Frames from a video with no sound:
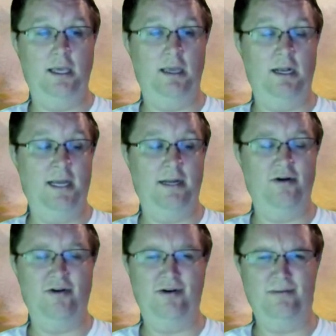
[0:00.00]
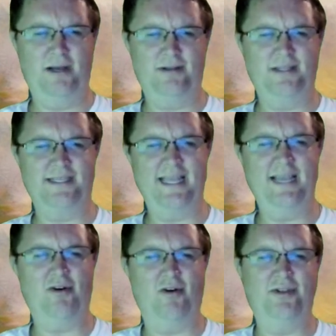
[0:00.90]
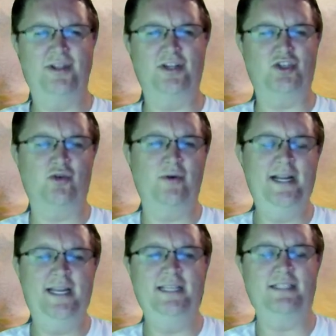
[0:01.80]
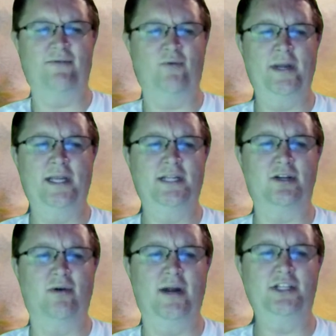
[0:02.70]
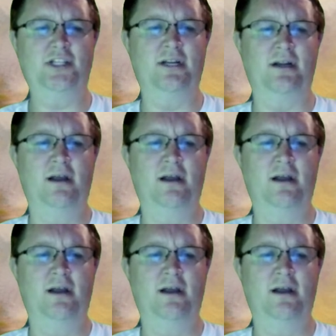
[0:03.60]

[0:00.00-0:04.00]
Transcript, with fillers: and I heard about this thing called the Treatise of Reintegration,